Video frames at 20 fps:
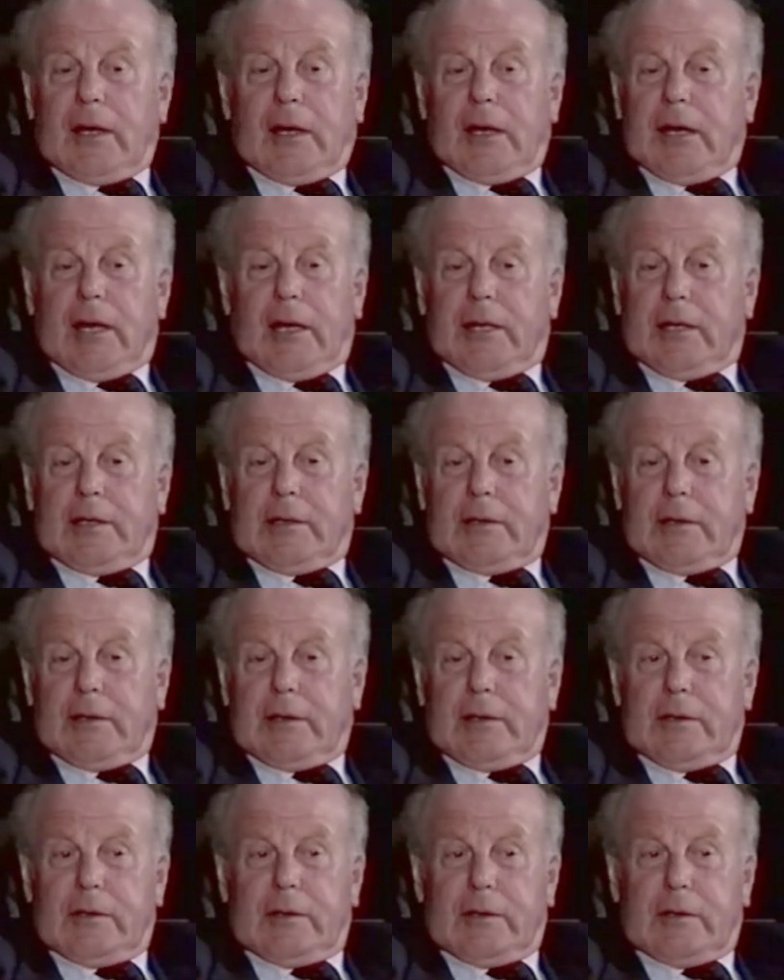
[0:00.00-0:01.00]
and
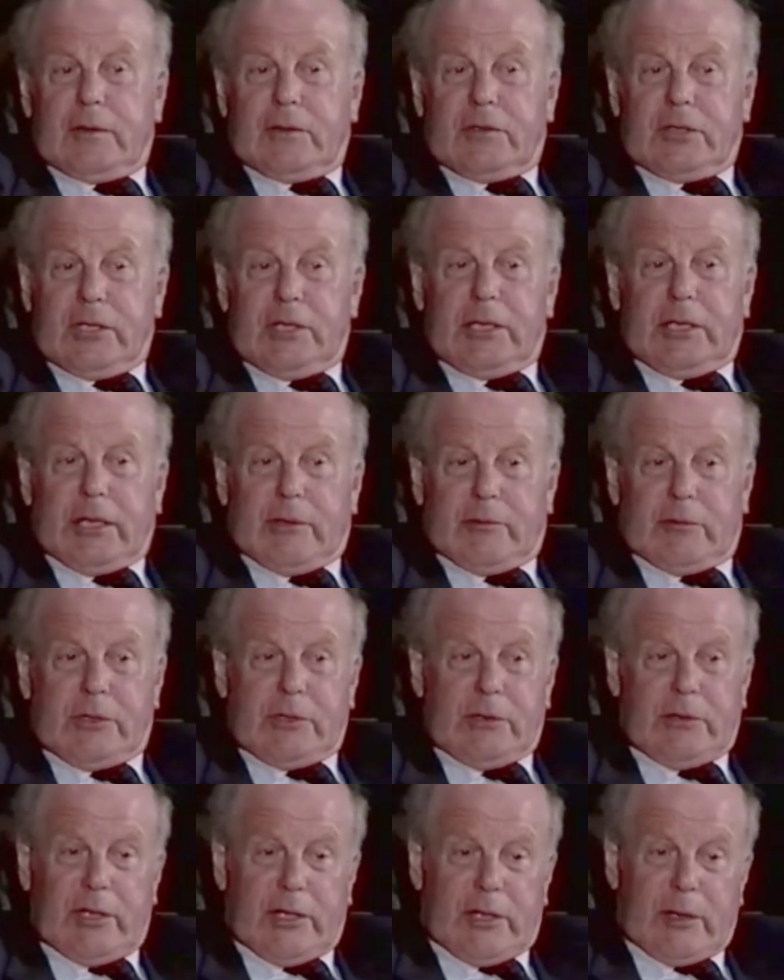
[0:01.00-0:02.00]
you'd sit there with
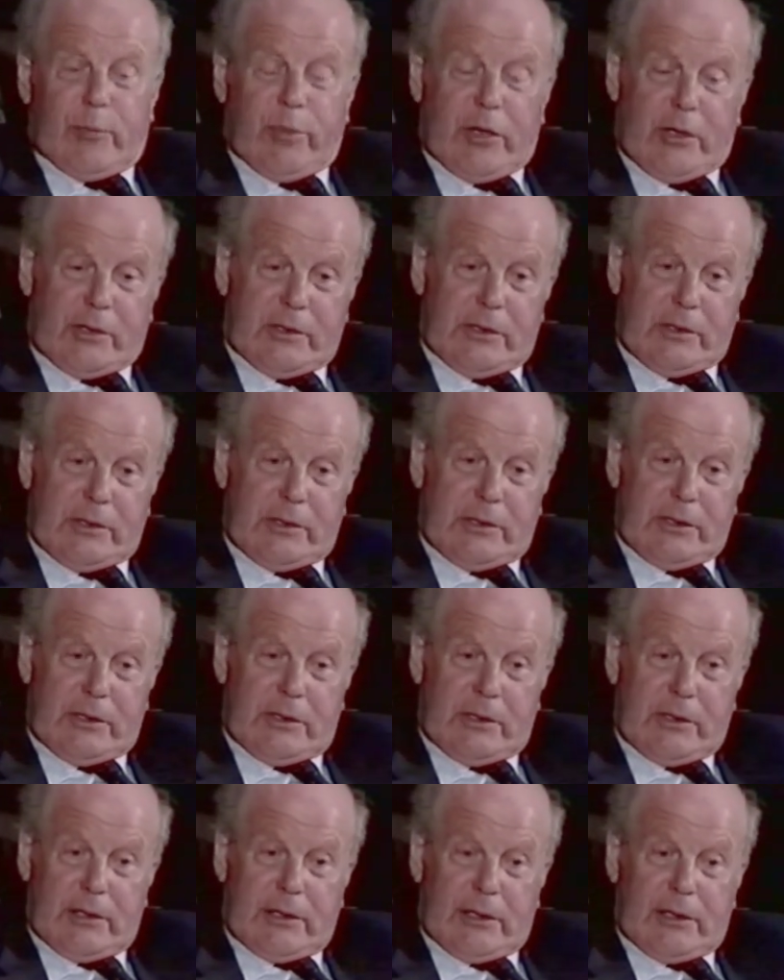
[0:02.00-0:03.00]
2 little boxes
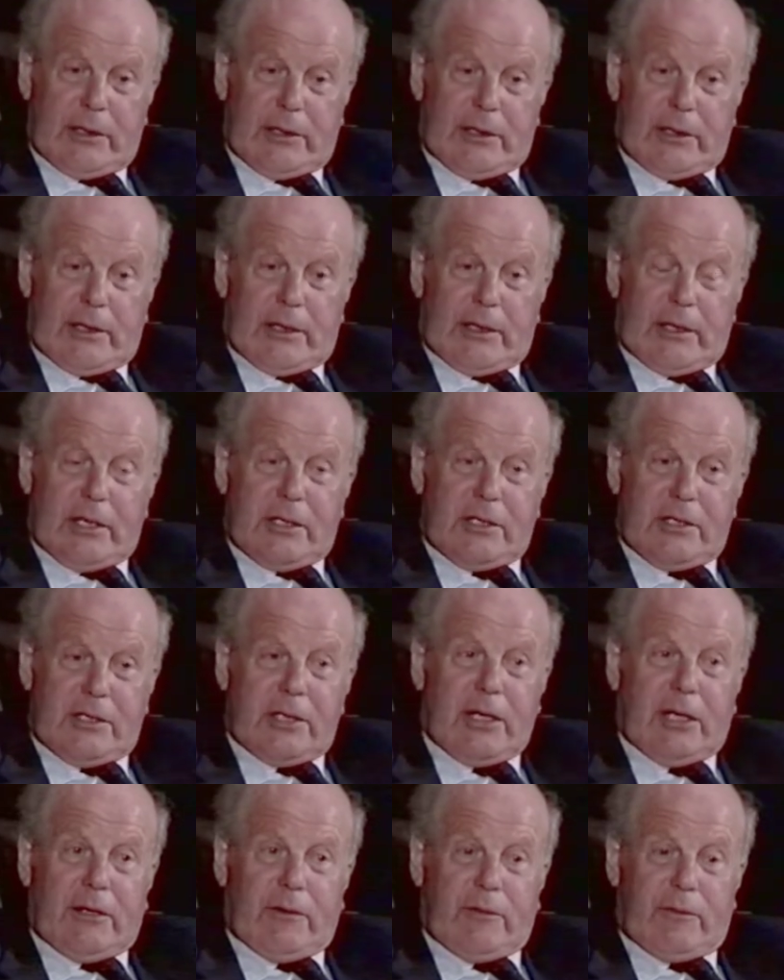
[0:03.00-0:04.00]

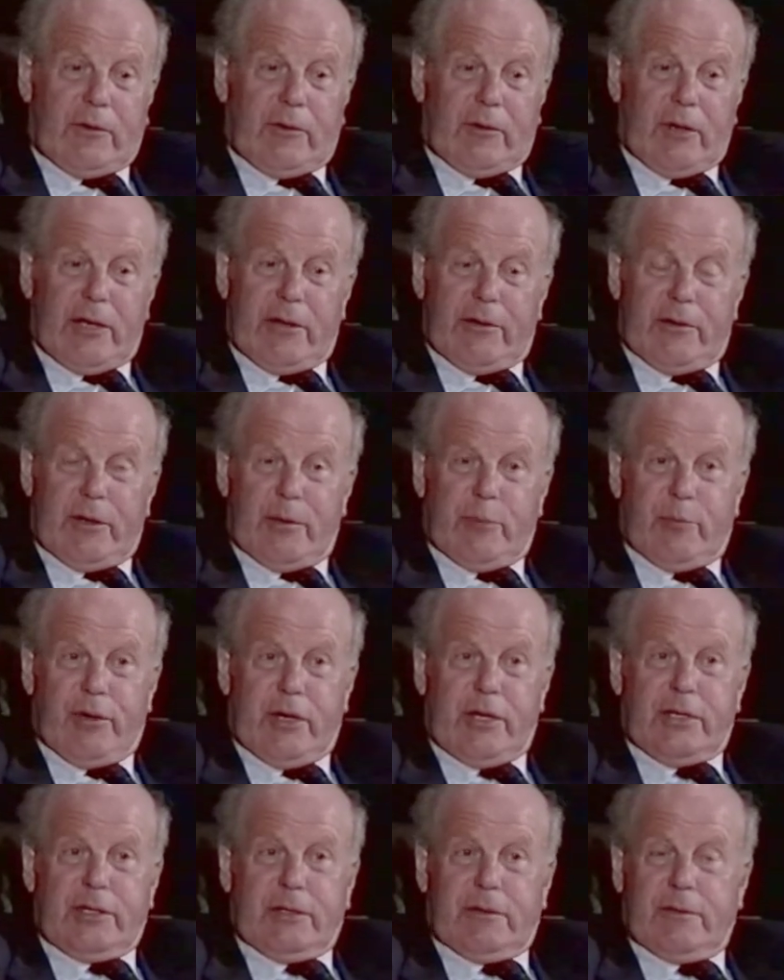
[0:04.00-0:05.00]
instead of a rather
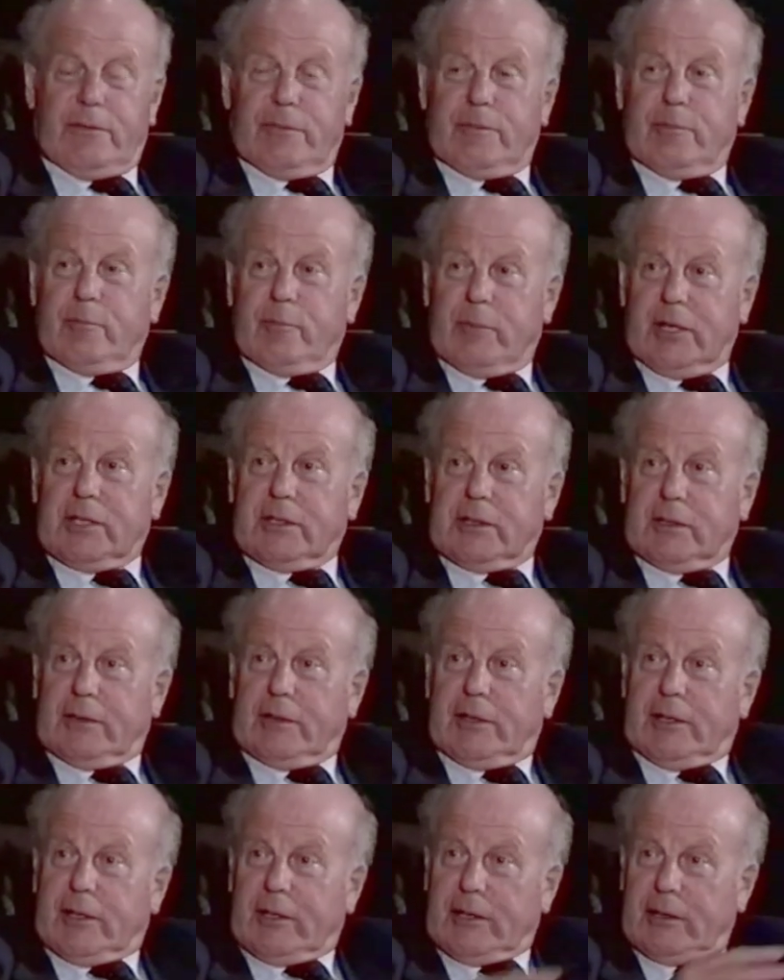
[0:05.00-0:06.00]
impressive mixer
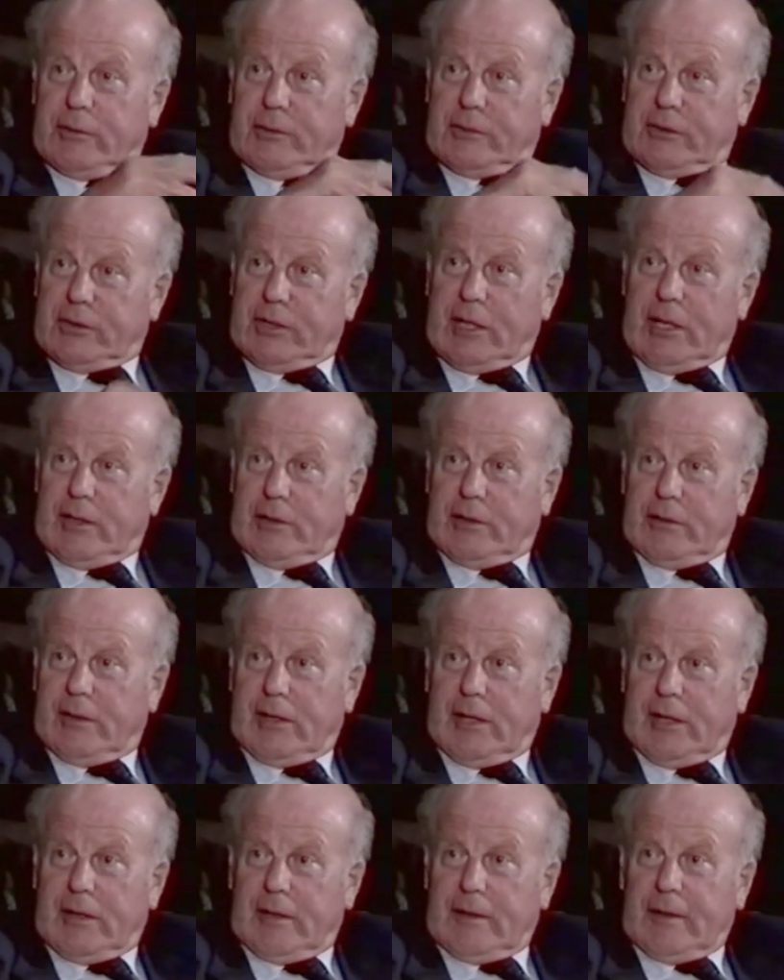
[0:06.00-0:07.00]
and a huge
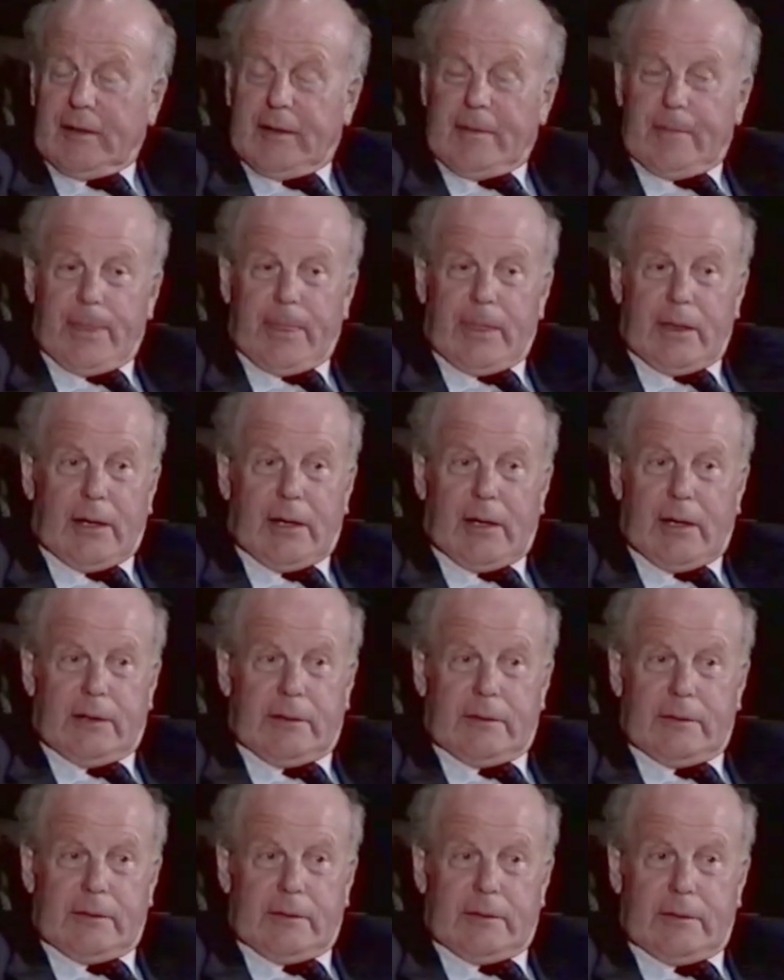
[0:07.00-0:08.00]
soundtrack.
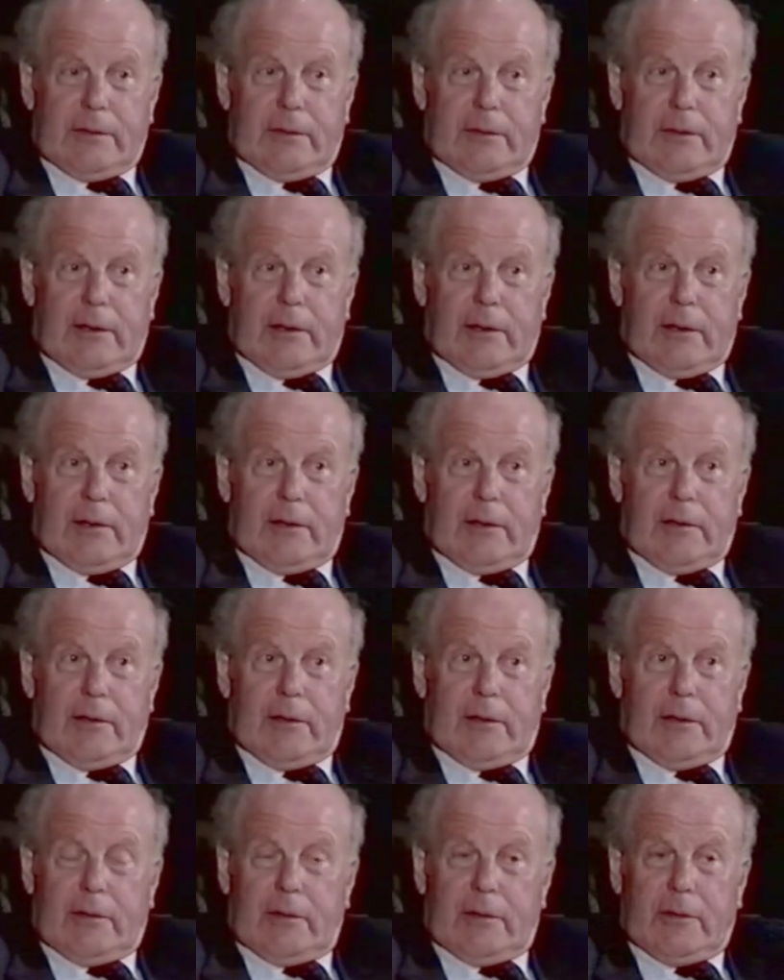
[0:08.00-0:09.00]
And
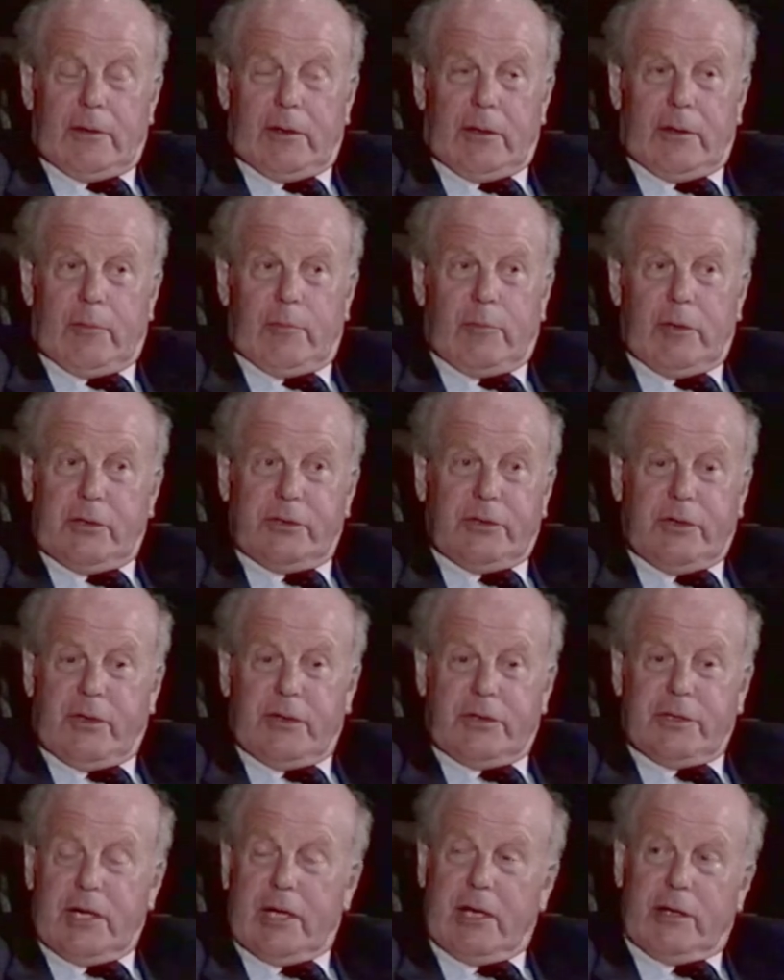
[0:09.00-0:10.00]
most of the
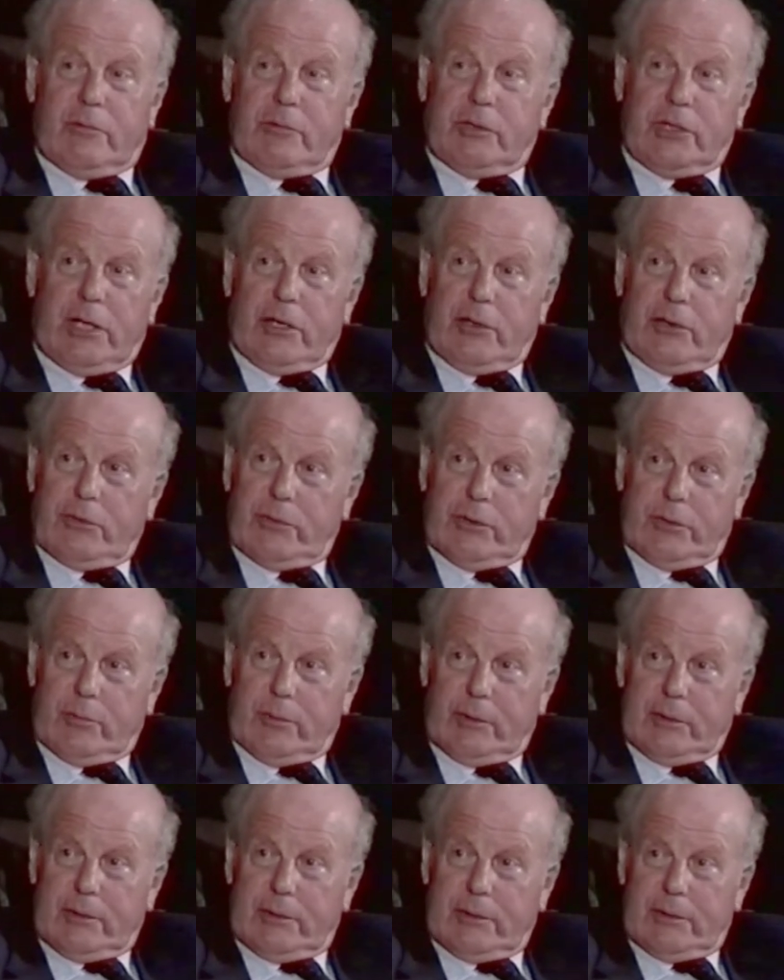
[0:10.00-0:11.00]
sound was unusable